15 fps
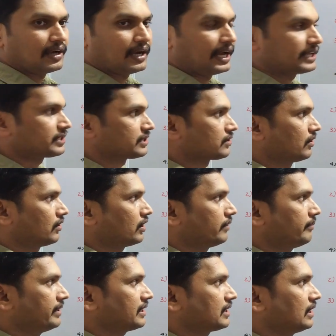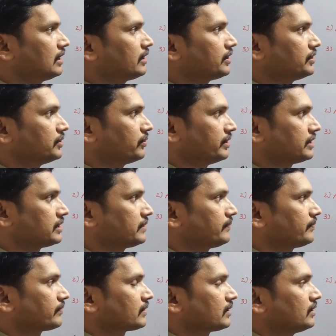Astronomical unit.